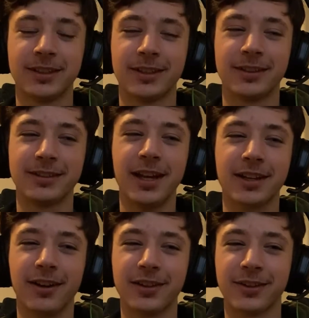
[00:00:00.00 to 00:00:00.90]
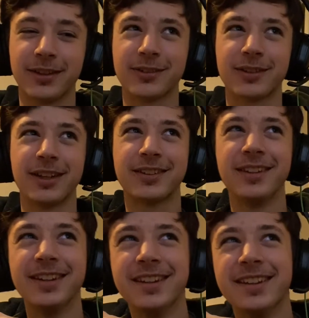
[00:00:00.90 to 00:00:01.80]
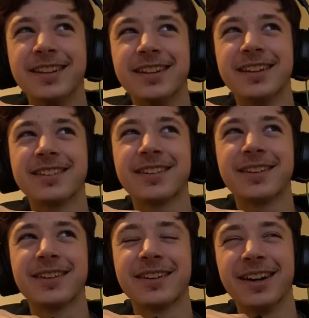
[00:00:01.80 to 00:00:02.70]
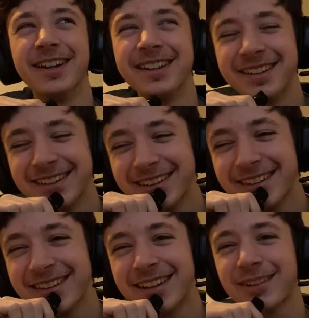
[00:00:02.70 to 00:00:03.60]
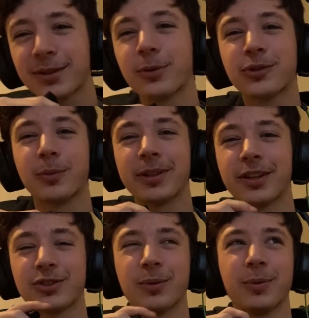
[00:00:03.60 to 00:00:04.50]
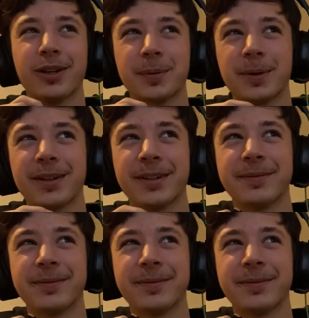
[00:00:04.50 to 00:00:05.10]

Yeah, kind of. It's the it's also a bit like John Wick, but